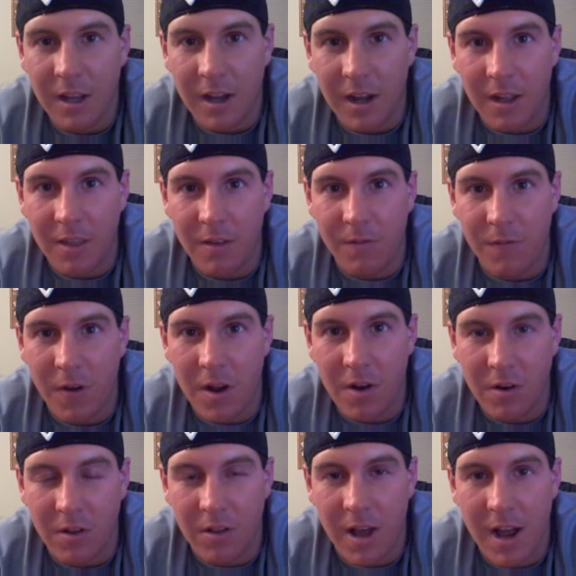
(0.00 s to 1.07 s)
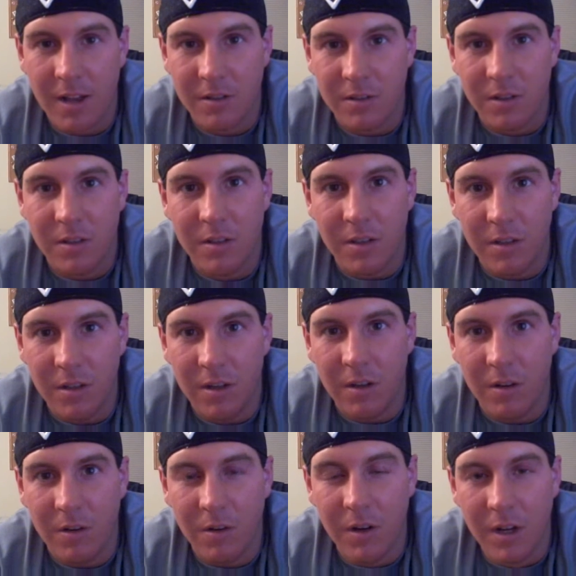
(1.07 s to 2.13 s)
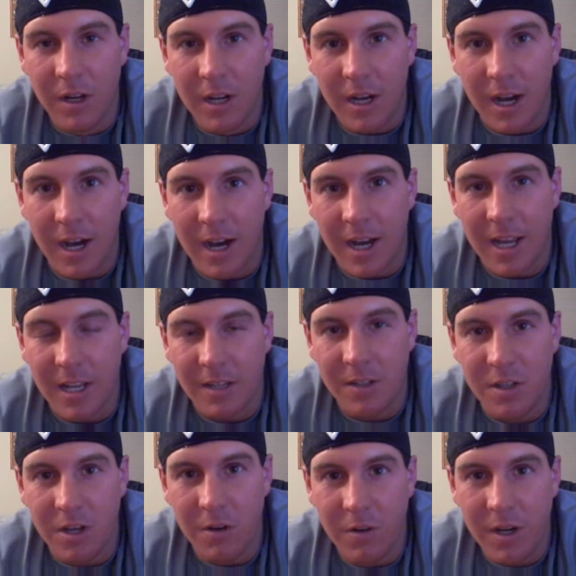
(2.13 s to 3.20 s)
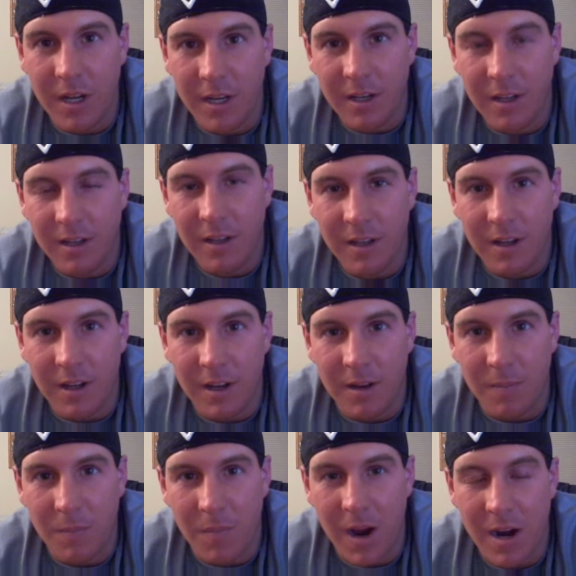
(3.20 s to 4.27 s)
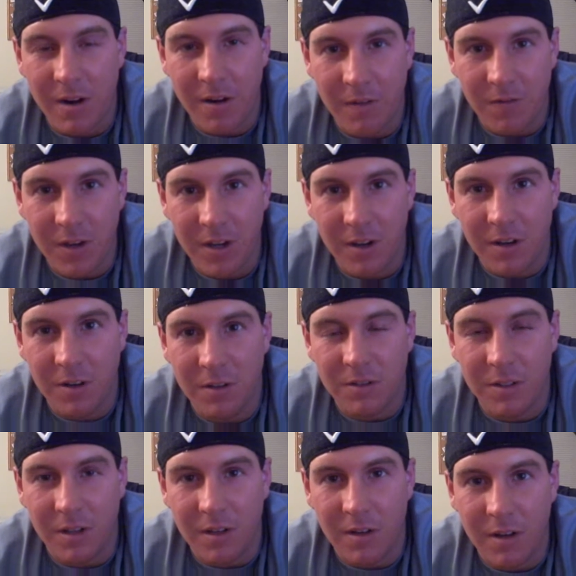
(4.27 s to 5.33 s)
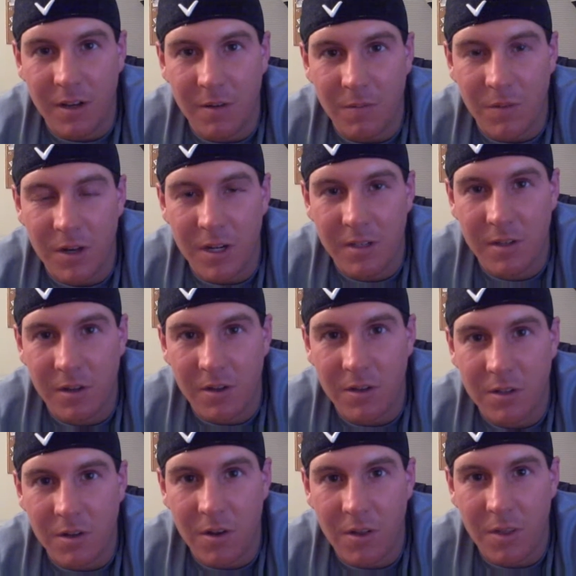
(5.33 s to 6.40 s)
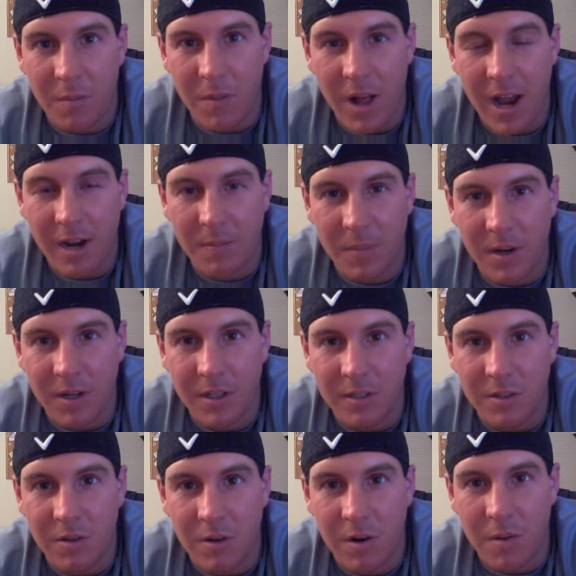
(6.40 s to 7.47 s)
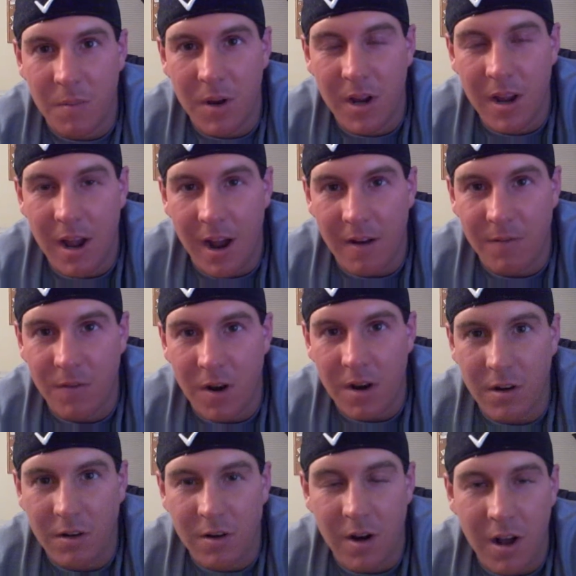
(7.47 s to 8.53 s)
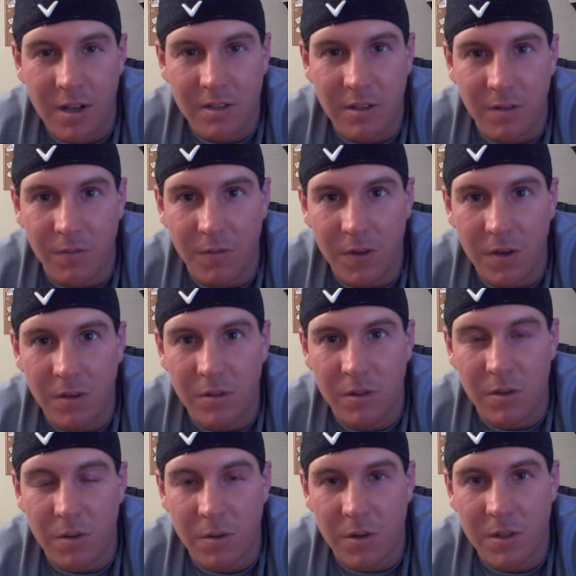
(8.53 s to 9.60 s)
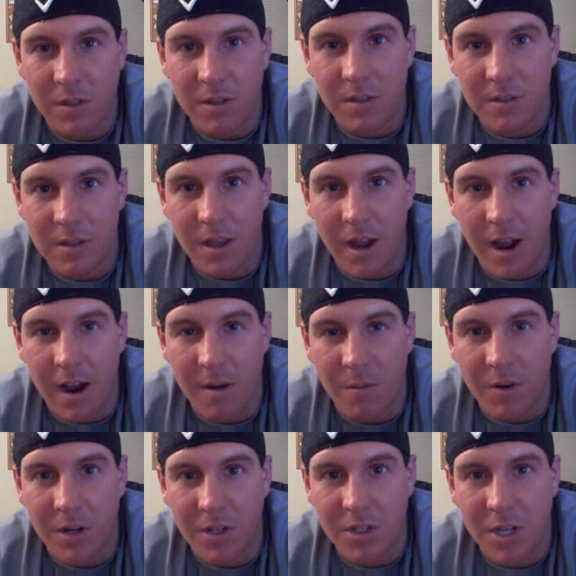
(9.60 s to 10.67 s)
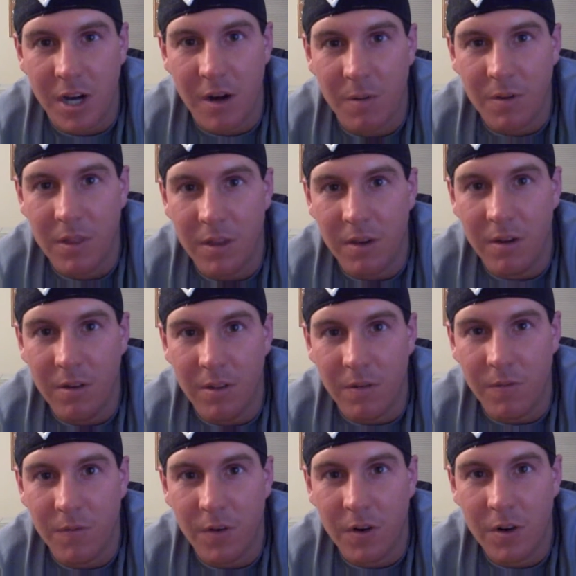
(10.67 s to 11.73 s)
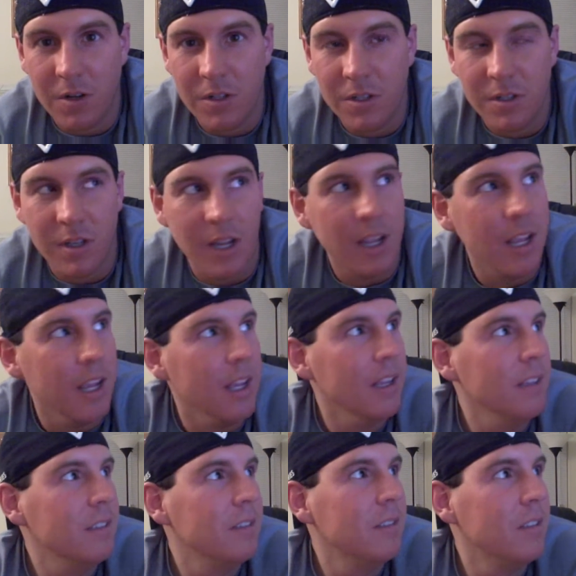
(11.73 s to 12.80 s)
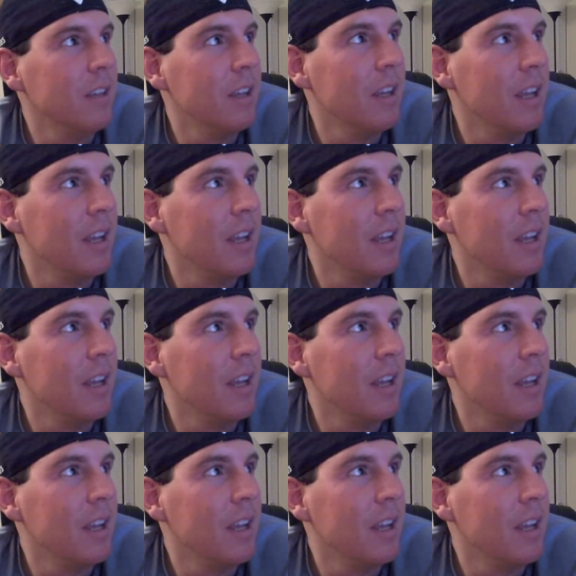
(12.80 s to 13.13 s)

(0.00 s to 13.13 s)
uh, the phone allows you to do. Uh, in doing uh, my reviews and, and, research on the BlackBerry Storm, I've run across a few sources that I want to share with you. The first is